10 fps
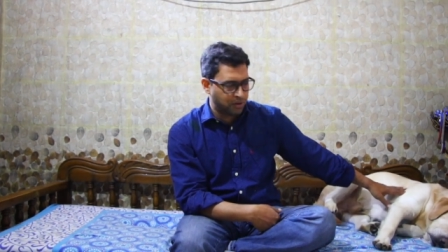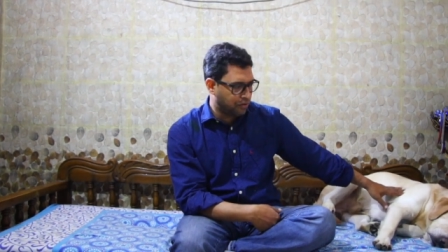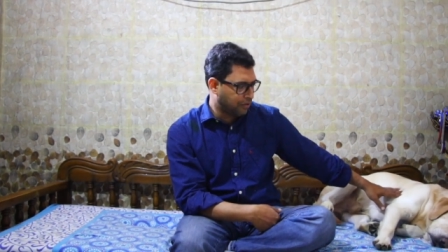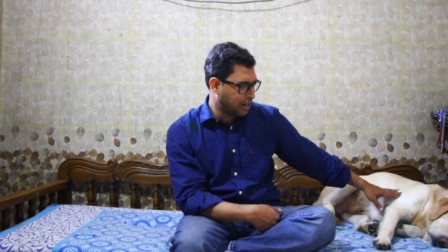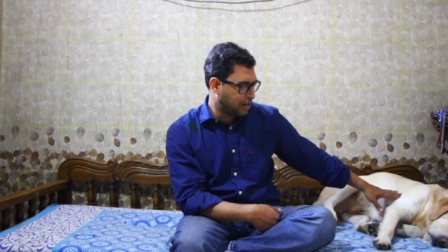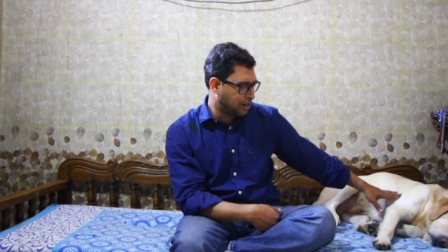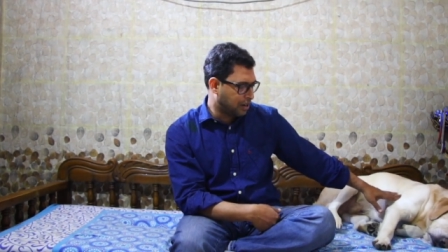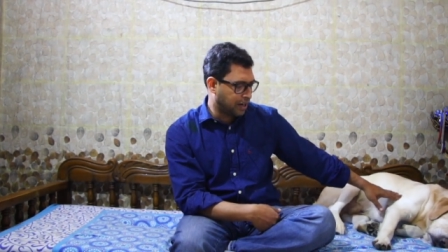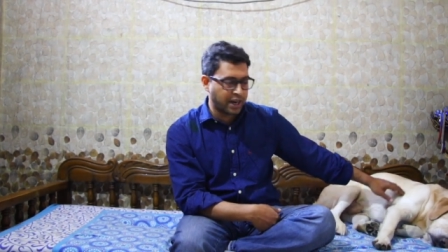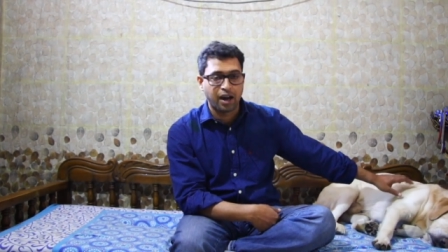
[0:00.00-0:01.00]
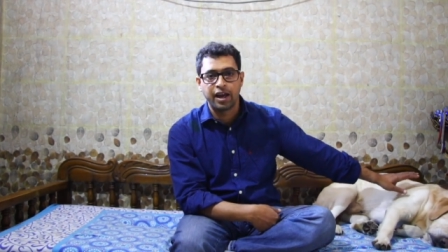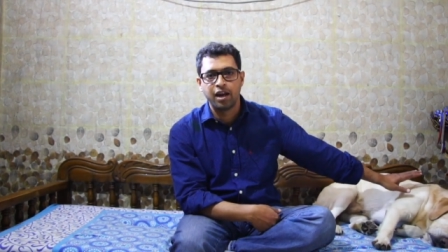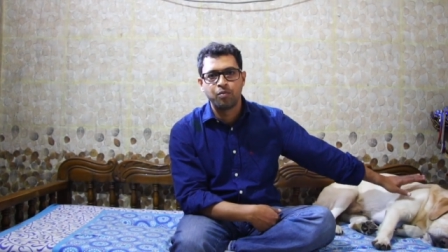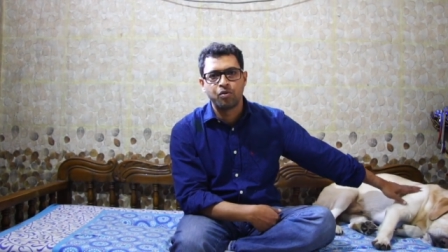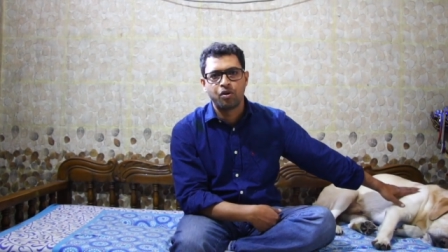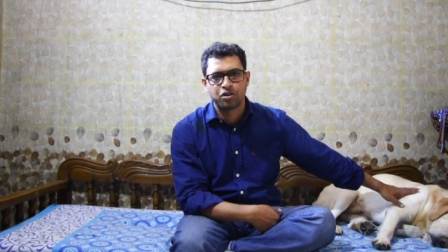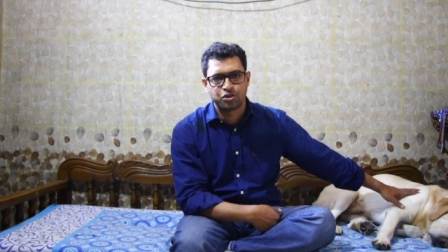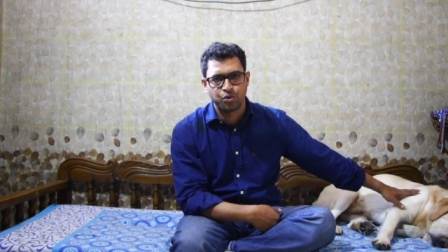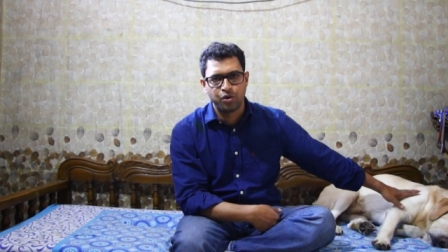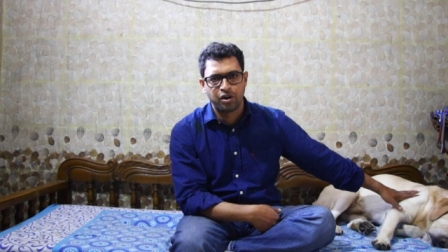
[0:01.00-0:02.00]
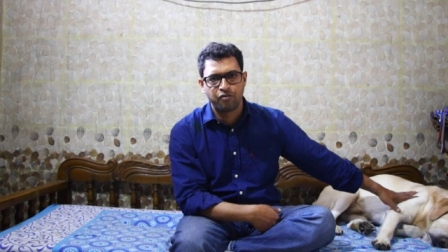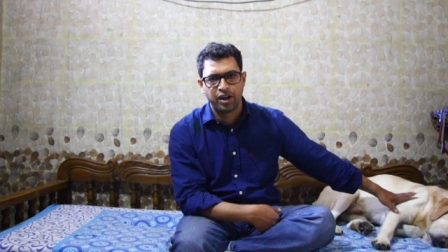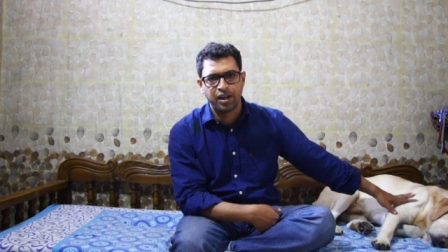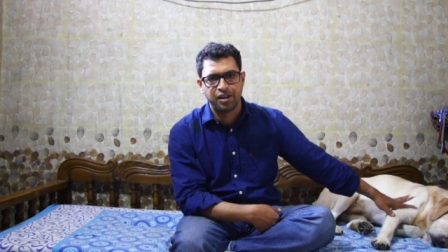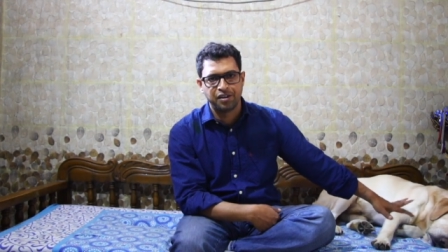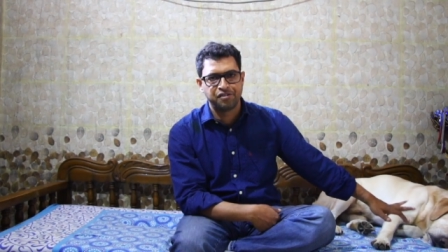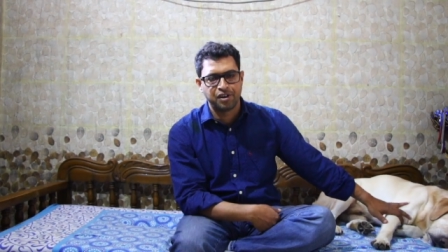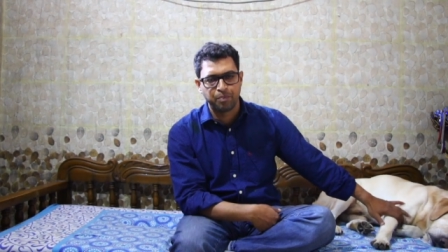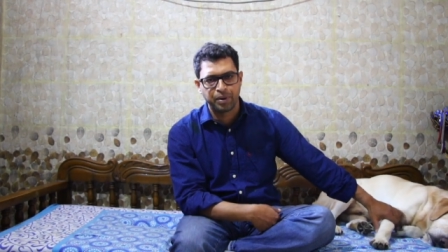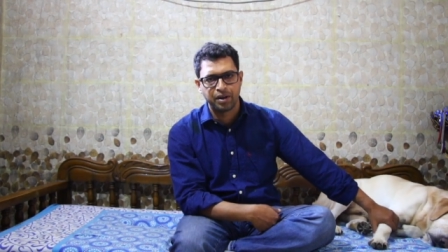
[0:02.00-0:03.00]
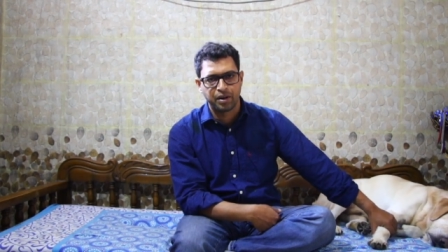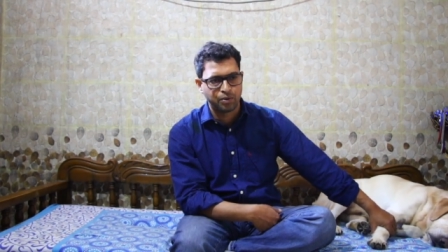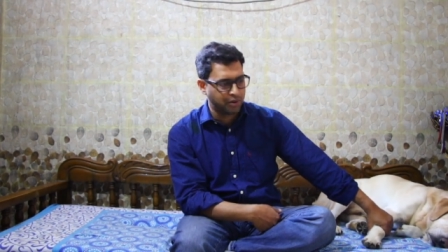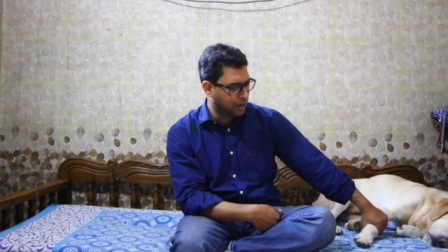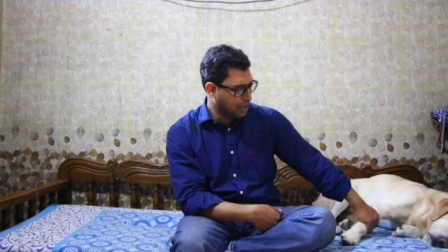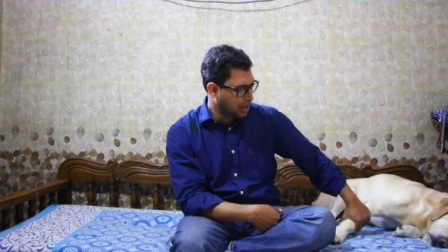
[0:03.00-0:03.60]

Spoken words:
or shoulder while he is jumping down.